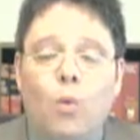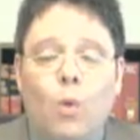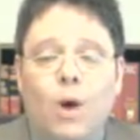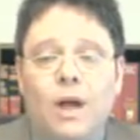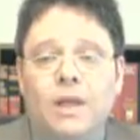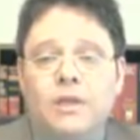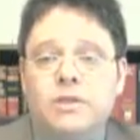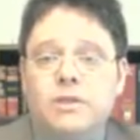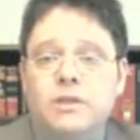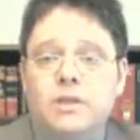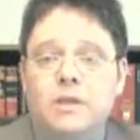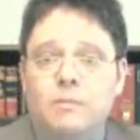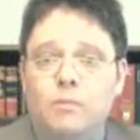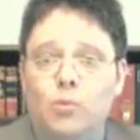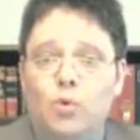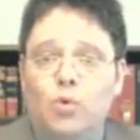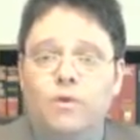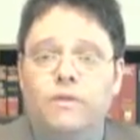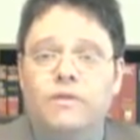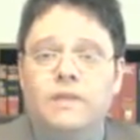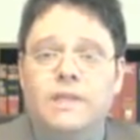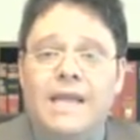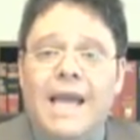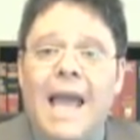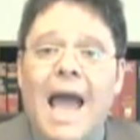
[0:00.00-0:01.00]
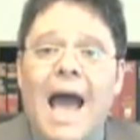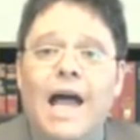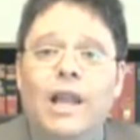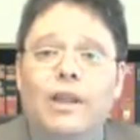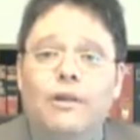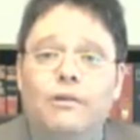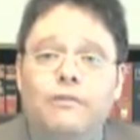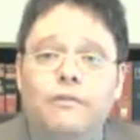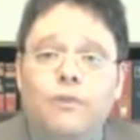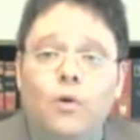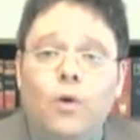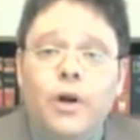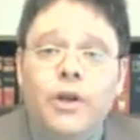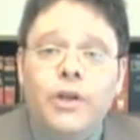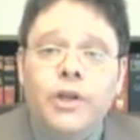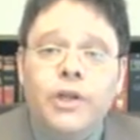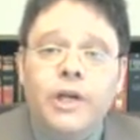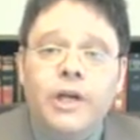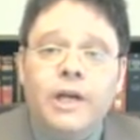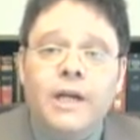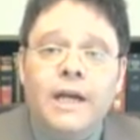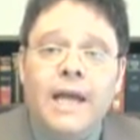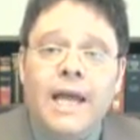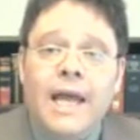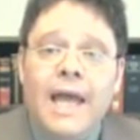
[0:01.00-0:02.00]
now wants to move to
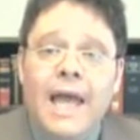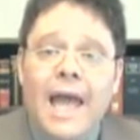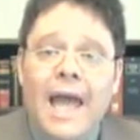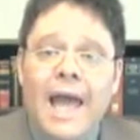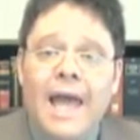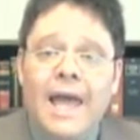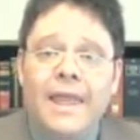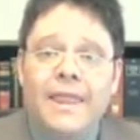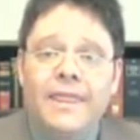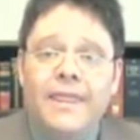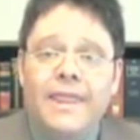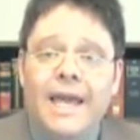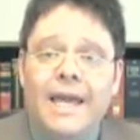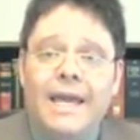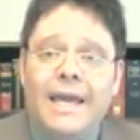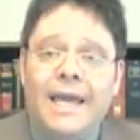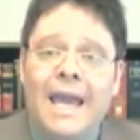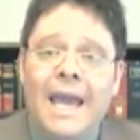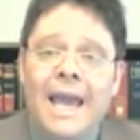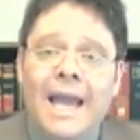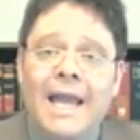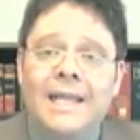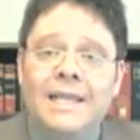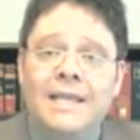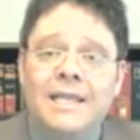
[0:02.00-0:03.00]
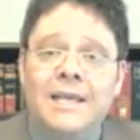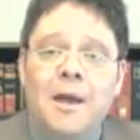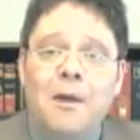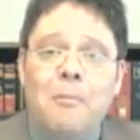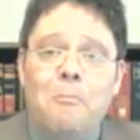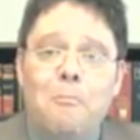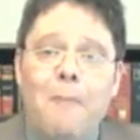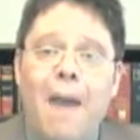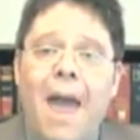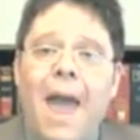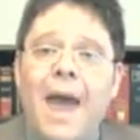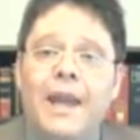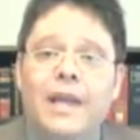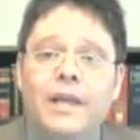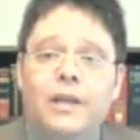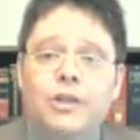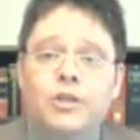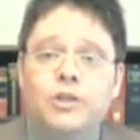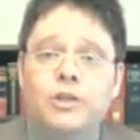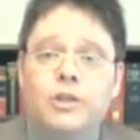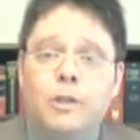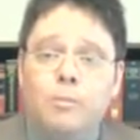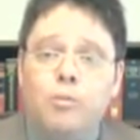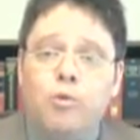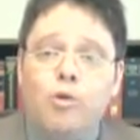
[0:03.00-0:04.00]
California, and they can't
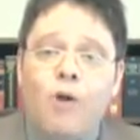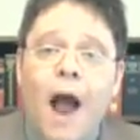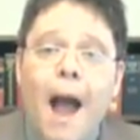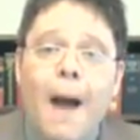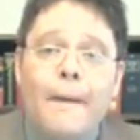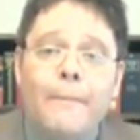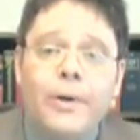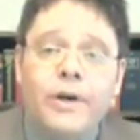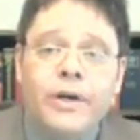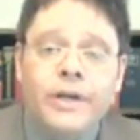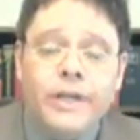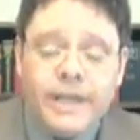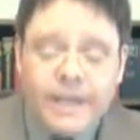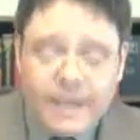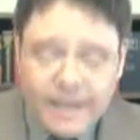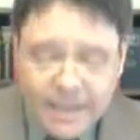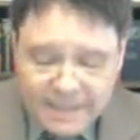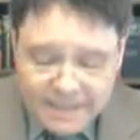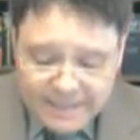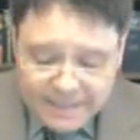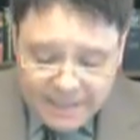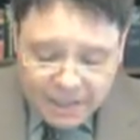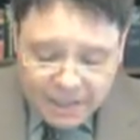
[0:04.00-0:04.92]
manage the property,